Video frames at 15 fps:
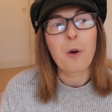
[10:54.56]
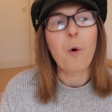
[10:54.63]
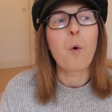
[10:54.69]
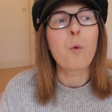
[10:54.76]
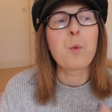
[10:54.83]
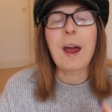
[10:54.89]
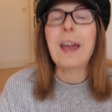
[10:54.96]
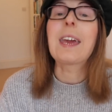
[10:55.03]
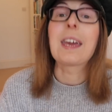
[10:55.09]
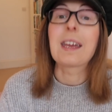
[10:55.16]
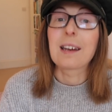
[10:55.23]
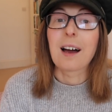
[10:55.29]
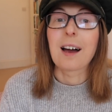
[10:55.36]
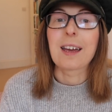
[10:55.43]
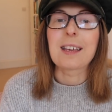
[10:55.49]
or
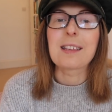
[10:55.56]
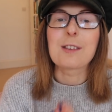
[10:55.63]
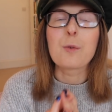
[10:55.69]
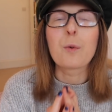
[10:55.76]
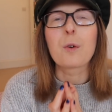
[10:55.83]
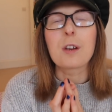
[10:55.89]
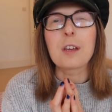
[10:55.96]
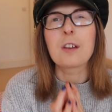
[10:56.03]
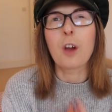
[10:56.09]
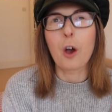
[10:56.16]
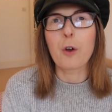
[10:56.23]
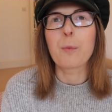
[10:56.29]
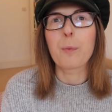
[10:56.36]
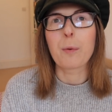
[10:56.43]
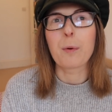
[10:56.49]
recognize, you already
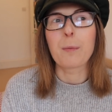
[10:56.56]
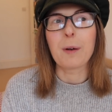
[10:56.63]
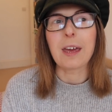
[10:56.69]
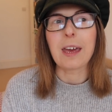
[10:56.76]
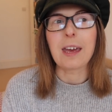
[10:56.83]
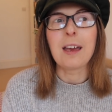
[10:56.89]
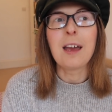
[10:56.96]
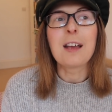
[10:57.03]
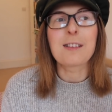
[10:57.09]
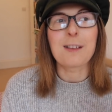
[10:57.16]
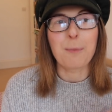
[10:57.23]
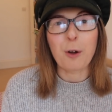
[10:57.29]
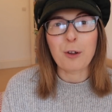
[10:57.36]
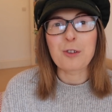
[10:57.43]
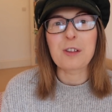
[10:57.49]
know probably
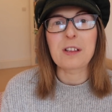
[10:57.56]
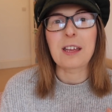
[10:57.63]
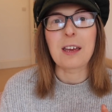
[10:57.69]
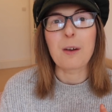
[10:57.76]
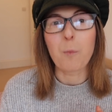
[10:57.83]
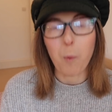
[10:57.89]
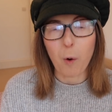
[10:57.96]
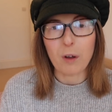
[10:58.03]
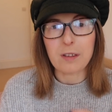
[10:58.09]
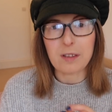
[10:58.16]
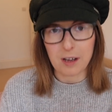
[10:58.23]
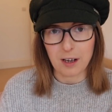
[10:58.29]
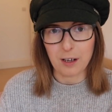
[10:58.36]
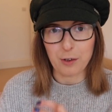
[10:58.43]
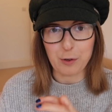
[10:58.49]
subconsciously what
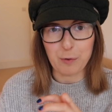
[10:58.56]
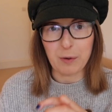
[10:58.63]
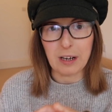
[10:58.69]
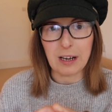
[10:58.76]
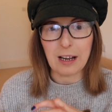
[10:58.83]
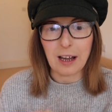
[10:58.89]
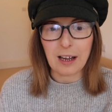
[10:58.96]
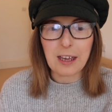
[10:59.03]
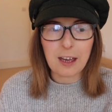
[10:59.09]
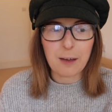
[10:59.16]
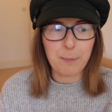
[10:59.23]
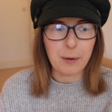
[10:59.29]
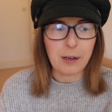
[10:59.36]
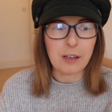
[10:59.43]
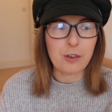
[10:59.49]
styles you really
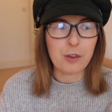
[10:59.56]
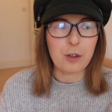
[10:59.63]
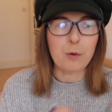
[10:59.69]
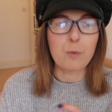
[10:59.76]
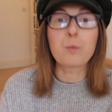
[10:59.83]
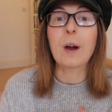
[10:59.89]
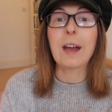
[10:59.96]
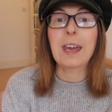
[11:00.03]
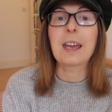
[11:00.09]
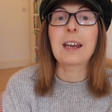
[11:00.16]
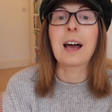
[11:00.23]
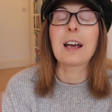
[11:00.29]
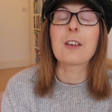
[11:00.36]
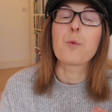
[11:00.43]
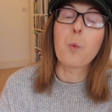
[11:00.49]
like, but to
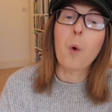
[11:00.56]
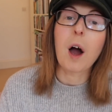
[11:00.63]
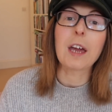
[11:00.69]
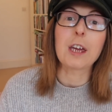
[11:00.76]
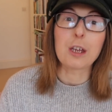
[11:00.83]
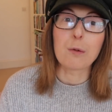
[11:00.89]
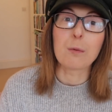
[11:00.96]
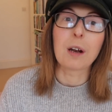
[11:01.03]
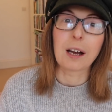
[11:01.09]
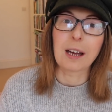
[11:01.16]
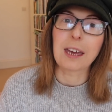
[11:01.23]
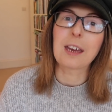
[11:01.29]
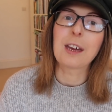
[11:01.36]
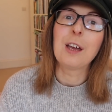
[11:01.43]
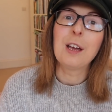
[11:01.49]
recognize why you
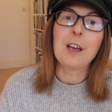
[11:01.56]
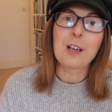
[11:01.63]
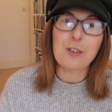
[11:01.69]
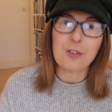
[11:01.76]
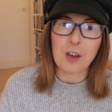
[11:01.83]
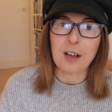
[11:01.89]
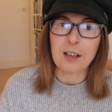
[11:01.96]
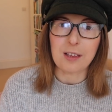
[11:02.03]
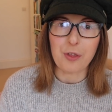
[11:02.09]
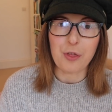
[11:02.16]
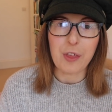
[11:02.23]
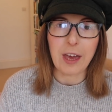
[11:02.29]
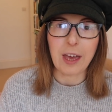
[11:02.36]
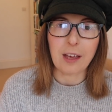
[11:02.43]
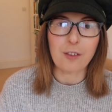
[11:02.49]
like certain
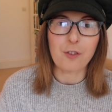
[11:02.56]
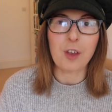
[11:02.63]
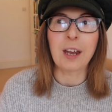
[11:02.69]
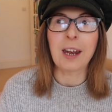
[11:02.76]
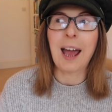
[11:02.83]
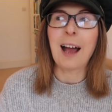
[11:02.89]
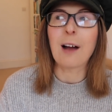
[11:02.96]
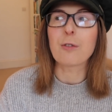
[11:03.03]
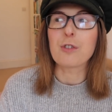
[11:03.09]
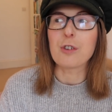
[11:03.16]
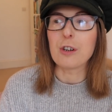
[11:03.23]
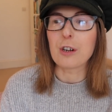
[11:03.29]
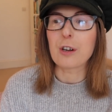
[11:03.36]
things and how to